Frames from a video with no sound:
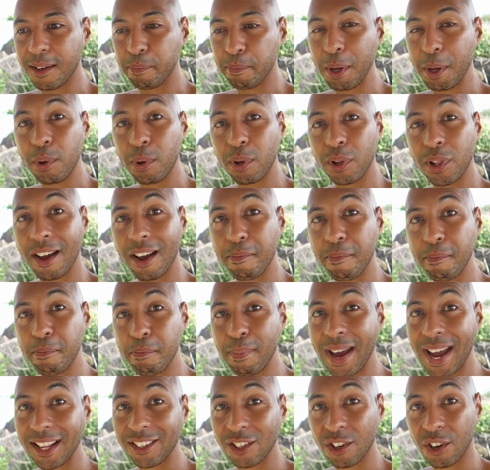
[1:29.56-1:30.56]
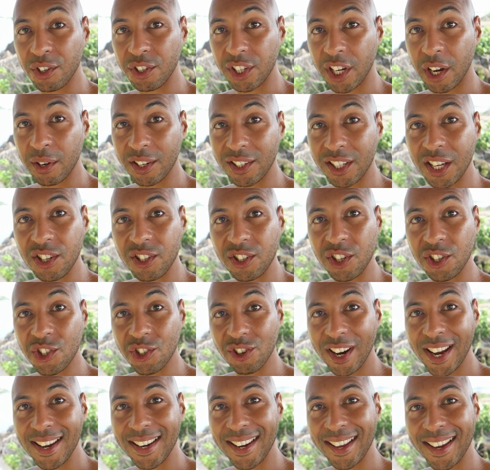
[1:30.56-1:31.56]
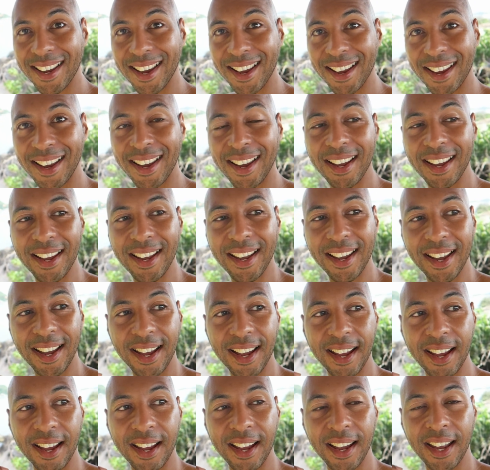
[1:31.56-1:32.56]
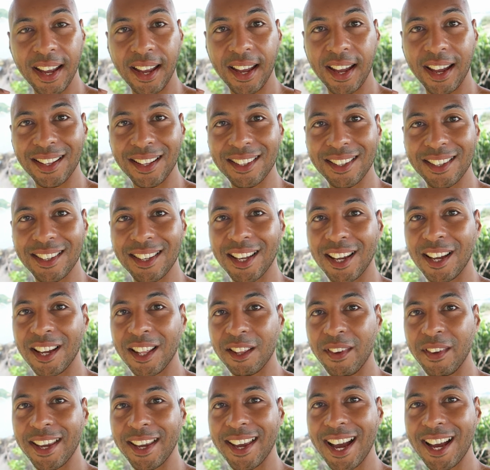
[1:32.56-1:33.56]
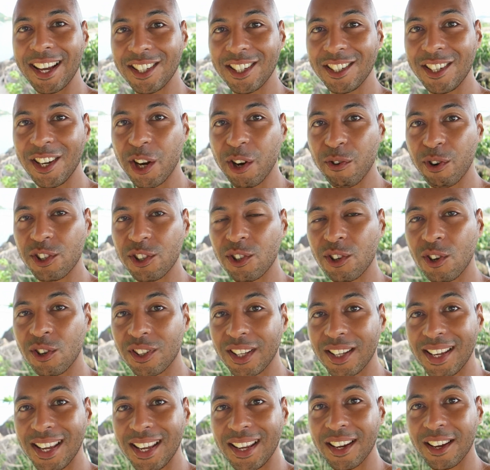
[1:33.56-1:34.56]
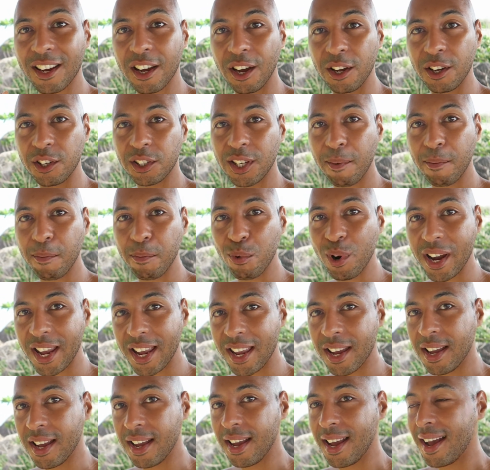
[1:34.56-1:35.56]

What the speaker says: people that I've met on yoga teacher training here at the Vikasa Yoga Resort in Koh Samui.